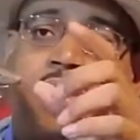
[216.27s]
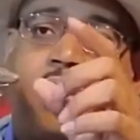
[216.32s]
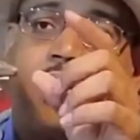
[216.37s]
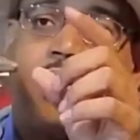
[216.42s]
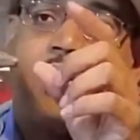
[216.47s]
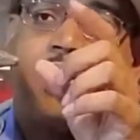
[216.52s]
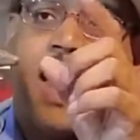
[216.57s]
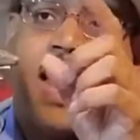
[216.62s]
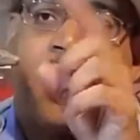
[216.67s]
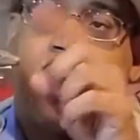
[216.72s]
the
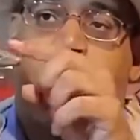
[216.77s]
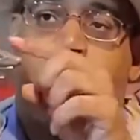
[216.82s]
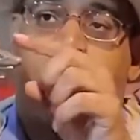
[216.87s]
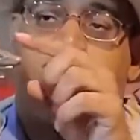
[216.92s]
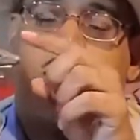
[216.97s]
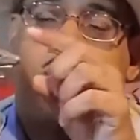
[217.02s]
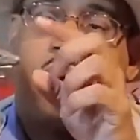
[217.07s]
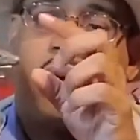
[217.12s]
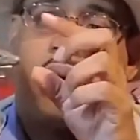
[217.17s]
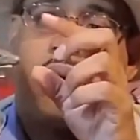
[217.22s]

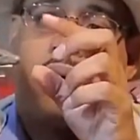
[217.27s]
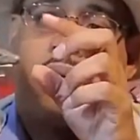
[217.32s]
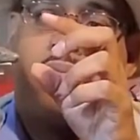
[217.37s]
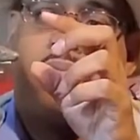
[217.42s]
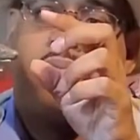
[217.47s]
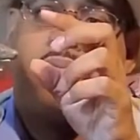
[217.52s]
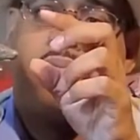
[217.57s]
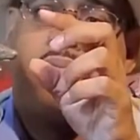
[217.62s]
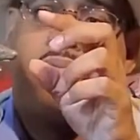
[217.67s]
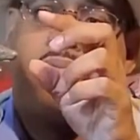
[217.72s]
Dino
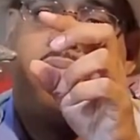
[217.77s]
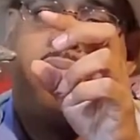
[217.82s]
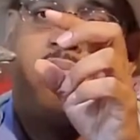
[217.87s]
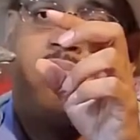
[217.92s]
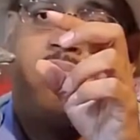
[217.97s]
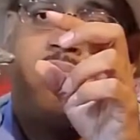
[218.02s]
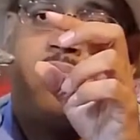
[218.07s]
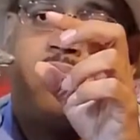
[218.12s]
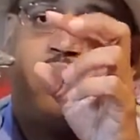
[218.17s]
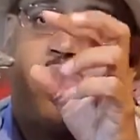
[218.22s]

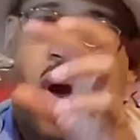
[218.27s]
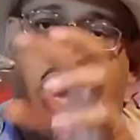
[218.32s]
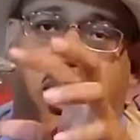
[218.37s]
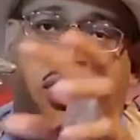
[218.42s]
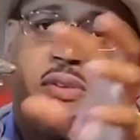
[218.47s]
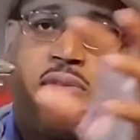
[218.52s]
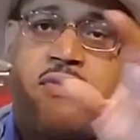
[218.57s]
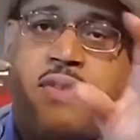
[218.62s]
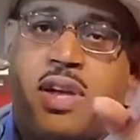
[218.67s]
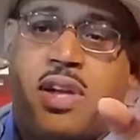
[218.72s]
uh, Rider
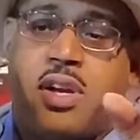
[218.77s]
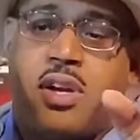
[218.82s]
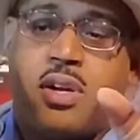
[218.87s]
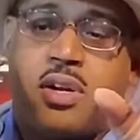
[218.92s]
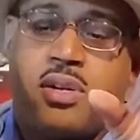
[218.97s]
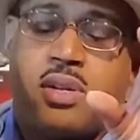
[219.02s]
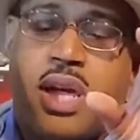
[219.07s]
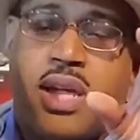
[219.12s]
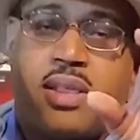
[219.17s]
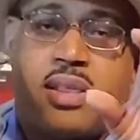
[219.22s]

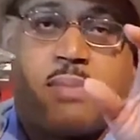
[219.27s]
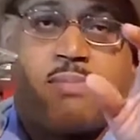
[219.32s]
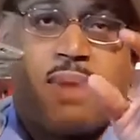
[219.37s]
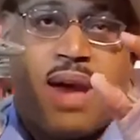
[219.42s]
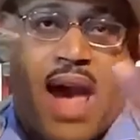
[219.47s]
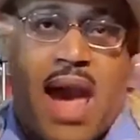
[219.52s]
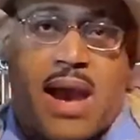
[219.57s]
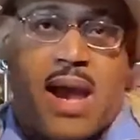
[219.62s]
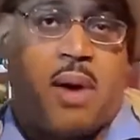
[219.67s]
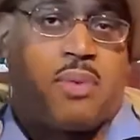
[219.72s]
figure, like the
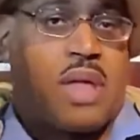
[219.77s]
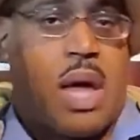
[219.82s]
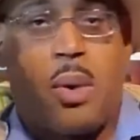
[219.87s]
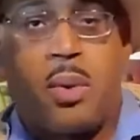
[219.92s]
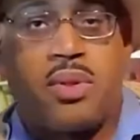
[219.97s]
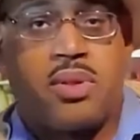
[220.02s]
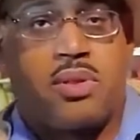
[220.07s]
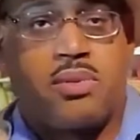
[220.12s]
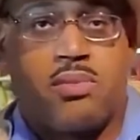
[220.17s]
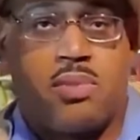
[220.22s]
pack. I, was, I
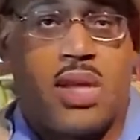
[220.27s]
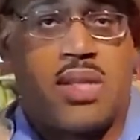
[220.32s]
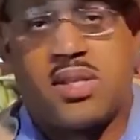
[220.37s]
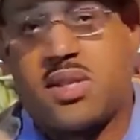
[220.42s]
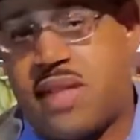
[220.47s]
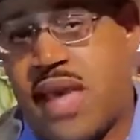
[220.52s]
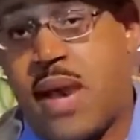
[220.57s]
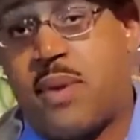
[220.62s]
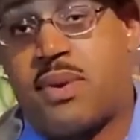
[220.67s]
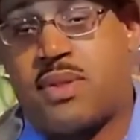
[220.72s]
wasn't into
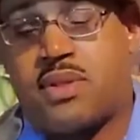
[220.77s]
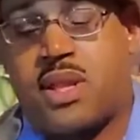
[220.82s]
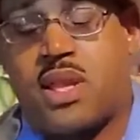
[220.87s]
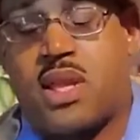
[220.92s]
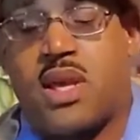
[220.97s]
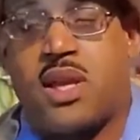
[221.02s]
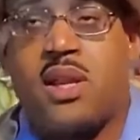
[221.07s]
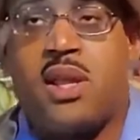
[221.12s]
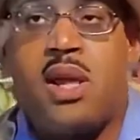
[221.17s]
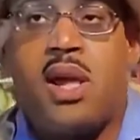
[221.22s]
that when I was a
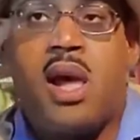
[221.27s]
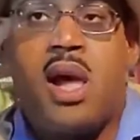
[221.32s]
kid.